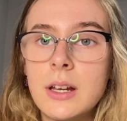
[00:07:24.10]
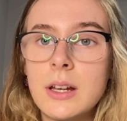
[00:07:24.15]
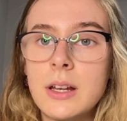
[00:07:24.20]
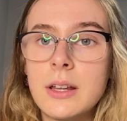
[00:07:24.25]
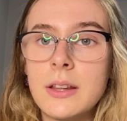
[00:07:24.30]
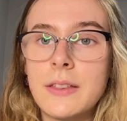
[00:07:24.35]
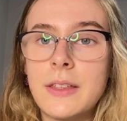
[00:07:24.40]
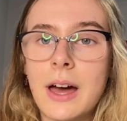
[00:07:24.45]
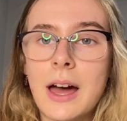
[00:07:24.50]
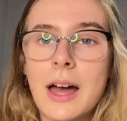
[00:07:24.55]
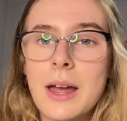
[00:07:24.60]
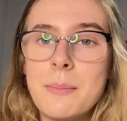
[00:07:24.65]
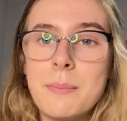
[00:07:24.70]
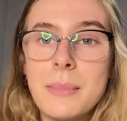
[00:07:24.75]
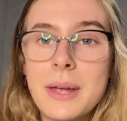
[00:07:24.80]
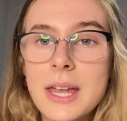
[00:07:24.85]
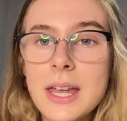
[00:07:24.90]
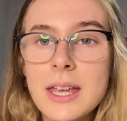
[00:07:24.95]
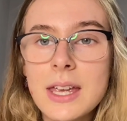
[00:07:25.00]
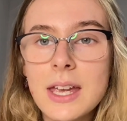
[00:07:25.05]
that I'm
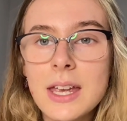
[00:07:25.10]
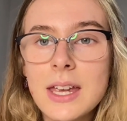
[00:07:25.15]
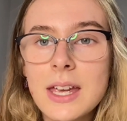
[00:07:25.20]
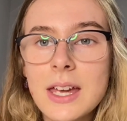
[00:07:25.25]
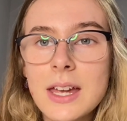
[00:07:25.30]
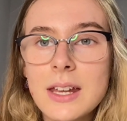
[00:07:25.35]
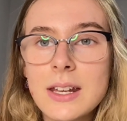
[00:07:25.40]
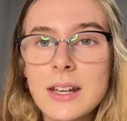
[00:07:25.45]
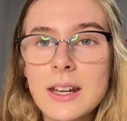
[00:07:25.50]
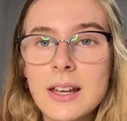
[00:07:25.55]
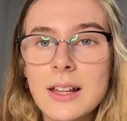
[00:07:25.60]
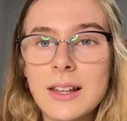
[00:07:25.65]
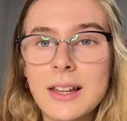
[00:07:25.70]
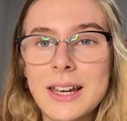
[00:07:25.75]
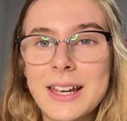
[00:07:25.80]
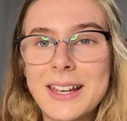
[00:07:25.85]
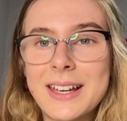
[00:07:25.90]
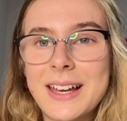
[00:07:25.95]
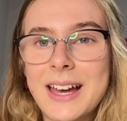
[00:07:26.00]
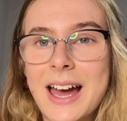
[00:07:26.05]
making it.
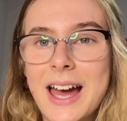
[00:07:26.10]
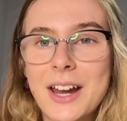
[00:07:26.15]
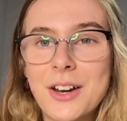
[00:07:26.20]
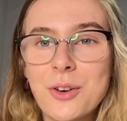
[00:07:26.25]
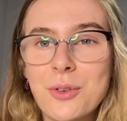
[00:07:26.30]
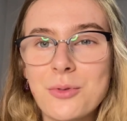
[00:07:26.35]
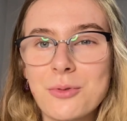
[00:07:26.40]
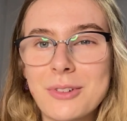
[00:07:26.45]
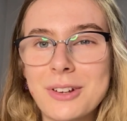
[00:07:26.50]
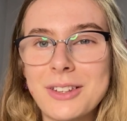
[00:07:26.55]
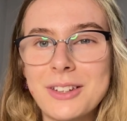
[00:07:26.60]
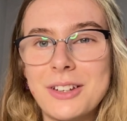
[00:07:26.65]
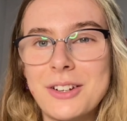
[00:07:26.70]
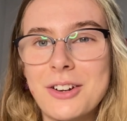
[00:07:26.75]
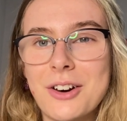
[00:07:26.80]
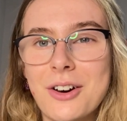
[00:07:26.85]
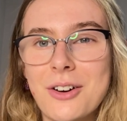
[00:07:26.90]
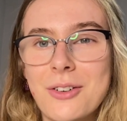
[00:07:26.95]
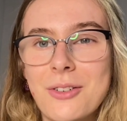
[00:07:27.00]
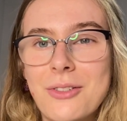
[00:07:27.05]
Like, I don't really
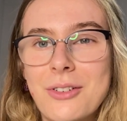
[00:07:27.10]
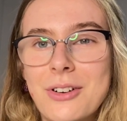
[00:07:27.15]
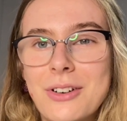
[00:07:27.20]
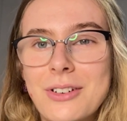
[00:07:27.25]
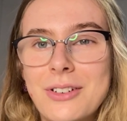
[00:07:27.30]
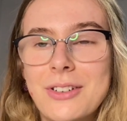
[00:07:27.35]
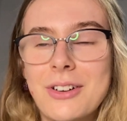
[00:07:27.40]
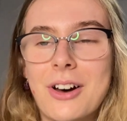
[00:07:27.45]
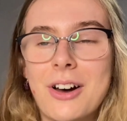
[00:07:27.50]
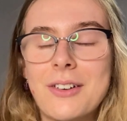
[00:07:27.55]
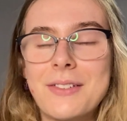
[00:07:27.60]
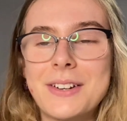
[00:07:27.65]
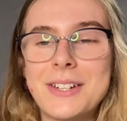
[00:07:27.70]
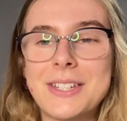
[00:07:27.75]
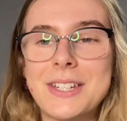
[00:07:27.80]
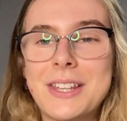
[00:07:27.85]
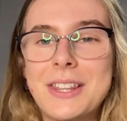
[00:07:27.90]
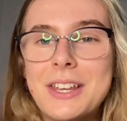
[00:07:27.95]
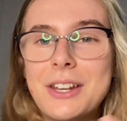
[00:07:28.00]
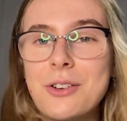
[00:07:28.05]
know,
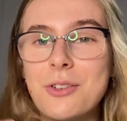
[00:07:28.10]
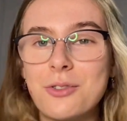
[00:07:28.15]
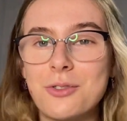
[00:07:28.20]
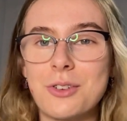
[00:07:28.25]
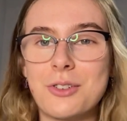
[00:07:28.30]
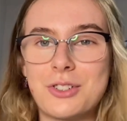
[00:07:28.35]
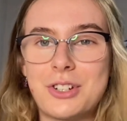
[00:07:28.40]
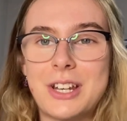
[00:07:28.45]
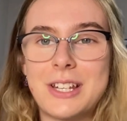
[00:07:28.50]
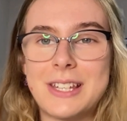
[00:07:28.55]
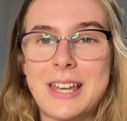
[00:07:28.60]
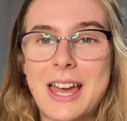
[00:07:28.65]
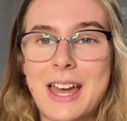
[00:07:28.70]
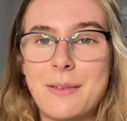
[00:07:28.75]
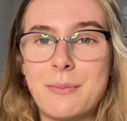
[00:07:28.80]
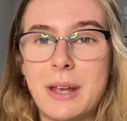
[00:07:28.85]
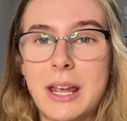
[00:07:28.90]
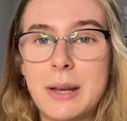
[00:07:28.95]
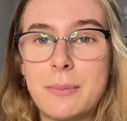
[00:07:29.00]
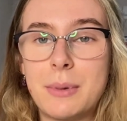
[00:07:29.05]
obviously they know crochet is
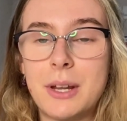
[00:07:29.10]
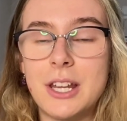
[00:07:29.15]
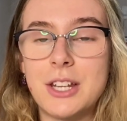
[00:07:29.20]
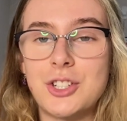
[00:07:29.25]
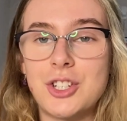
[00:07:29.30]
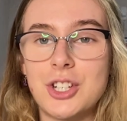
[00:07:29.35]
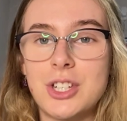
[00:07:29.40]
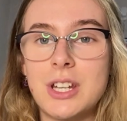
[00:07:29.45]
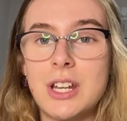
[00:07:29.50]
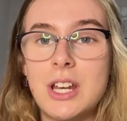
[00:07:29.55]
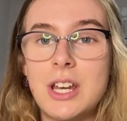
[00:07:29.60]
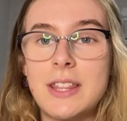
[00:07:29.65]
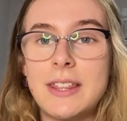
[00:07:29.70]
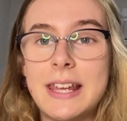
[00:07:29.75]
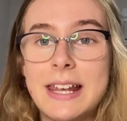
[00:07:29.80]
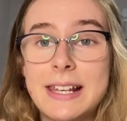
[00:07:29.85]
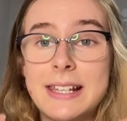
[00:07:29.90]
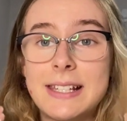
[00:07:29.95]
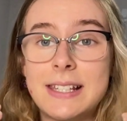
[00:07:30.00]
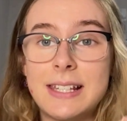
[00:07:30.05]
handmade, but it's just,
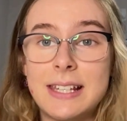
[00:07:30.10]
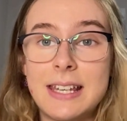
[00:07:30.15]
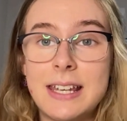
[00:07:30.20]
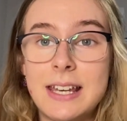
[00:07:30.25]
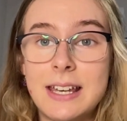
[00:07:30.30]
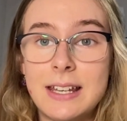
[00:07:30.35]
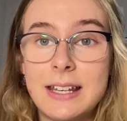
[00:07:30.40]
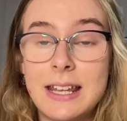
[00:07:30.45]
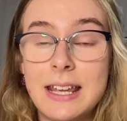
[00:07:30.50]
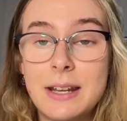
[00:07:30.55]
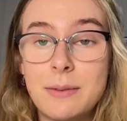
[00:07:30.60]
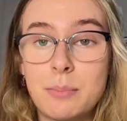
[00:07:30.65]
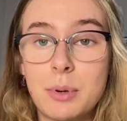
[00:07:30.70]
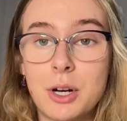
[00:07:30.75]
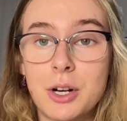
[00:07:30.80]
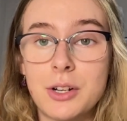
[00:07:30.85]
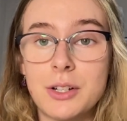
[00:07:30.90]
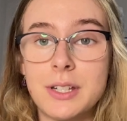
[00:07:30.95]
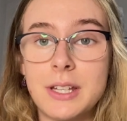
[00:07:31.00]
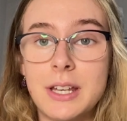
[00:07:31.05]
they see it in
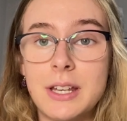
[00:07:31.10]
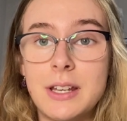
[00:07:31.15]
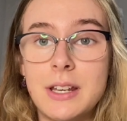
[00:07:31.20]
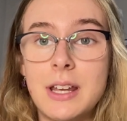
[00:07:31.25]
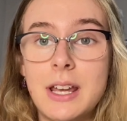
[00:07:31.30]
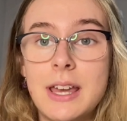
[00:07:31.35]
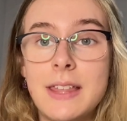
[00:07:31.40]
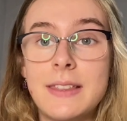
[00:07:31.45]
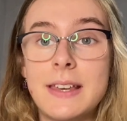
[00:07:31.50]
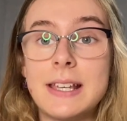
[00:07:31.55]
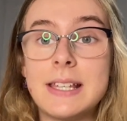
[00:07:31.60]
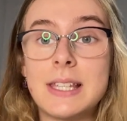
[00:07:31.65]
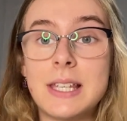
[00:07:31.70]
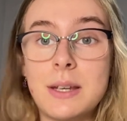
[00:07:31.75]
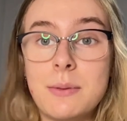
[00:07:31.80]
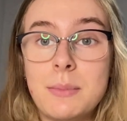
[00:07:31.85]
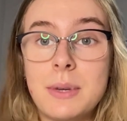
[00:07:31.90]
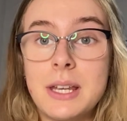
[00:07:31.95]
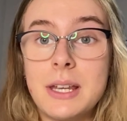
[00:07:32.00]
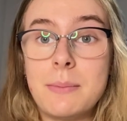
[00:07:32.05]
person, they see
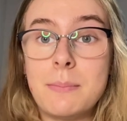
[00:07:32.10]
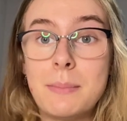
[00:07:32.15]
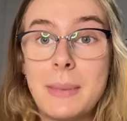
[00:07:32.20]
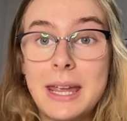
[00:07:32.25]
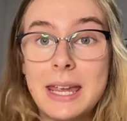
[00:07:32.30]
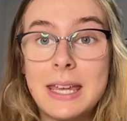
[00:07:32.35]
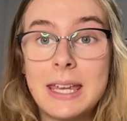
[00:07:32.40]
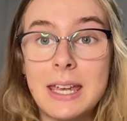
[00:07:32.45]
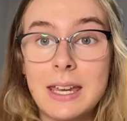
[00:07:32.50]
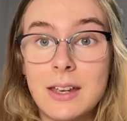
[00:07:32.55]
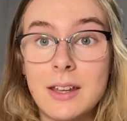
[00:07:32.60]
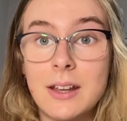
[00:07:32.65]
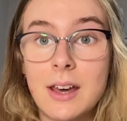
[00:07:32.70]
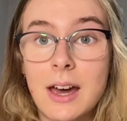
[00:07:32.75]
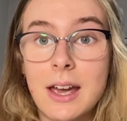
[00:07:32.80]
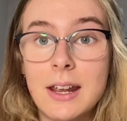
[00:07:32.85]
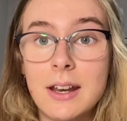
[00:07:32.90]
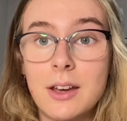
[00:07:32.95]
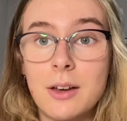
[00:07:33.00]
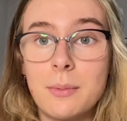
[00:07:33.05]
me making an
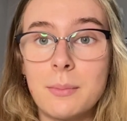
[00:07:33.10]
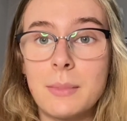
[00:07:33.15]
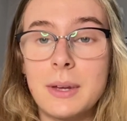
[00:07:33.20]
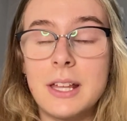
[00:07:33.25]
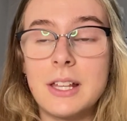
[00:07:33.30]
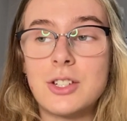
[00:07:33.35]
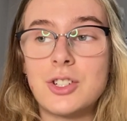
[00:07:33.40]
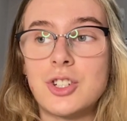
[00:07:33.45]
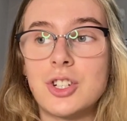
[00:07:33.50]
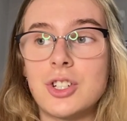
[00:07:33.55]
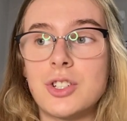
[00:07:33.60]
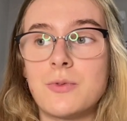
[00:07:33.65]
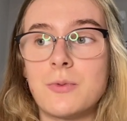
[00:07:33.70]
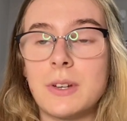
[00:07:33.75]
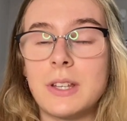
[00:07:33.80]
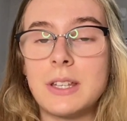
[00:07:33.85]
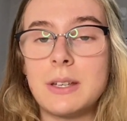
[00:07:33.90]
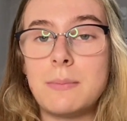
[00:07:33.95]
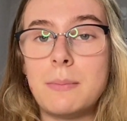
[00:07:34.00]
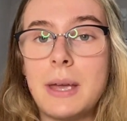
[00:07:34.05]
item. It just
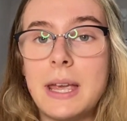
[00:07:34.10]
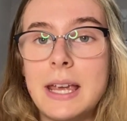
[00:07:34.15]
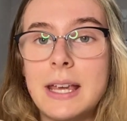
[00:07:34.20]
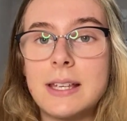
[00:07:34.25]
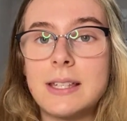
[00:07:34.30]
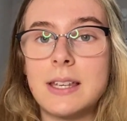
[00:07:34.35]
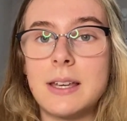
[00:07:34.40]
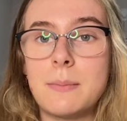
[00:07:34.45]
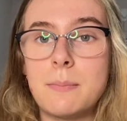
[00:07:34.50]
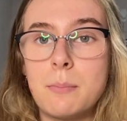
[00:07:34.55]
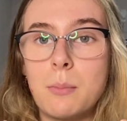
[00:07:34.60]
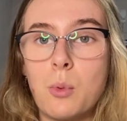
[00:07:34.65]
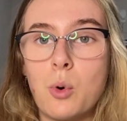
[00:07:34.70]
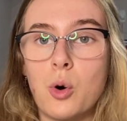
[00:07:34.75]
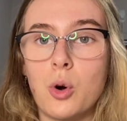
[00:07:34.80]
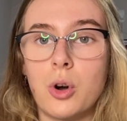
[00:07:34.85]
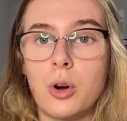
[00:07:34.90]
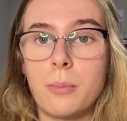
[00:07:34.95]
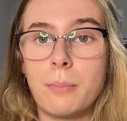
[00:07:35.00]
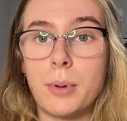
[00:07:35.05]
really makes it
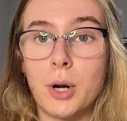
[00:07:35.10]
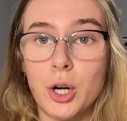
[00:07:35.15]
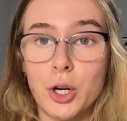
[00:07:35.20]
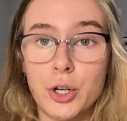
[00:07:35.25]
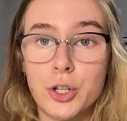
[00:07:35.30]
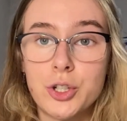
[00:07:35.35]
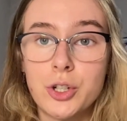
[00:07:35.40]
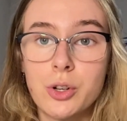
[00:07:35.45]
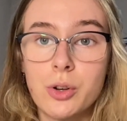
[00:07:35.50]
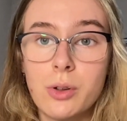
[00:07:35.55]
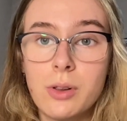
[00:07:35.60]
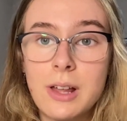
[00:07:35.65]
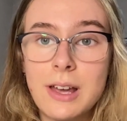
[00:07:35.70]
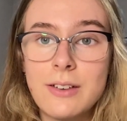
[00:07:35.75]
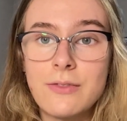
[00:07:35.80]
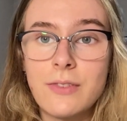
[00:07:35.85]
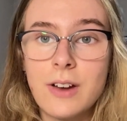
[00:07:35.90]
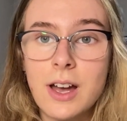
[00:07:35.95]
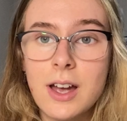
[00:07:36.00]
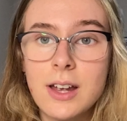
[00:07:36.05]
more personal, I
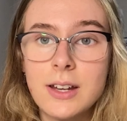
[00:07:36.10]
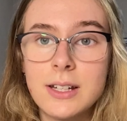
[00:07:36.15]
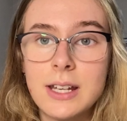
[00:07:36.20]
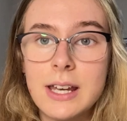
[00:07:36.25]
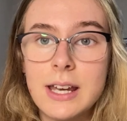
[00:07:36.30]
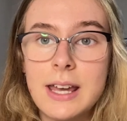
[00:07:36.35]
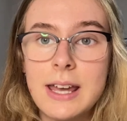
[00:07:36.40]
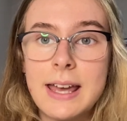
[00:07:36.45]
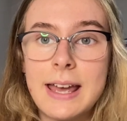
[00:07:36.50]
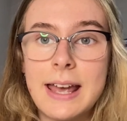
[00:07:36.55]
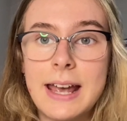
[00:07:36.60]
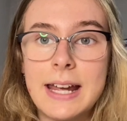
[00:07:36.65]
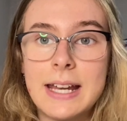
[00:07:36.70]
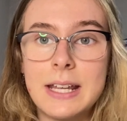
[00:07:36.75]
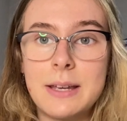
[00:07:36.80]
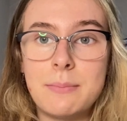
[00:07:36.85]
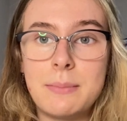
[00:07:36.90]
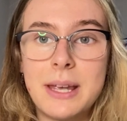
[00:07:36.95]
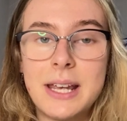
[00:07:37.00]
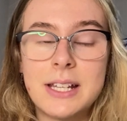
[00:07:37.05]
find, and
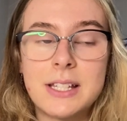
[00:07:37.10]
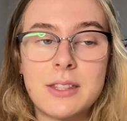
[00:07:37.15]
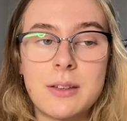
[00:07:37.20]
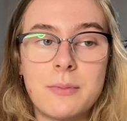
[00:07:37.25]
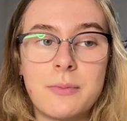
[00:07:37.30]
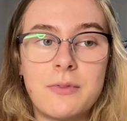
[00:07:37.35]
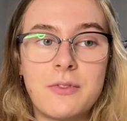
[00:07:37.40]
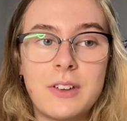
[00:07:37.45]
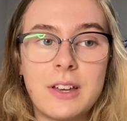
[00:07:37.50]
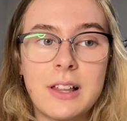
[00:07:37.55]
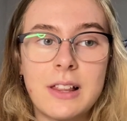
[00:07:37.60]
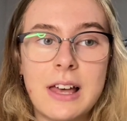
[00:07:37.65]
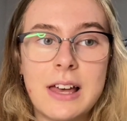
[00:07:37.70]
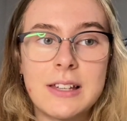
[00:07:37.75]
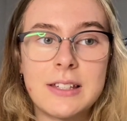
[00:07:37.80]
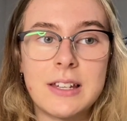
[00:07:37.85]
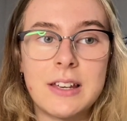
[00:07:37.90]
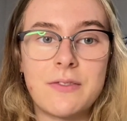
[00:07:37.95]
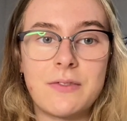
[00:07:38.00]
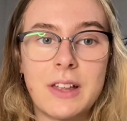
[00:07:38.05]
it makes them feel
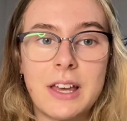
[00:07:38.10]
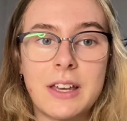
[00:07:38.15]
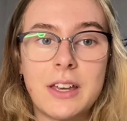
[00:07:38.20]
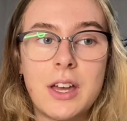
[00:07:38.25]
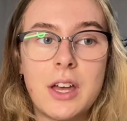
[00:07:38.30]
as if like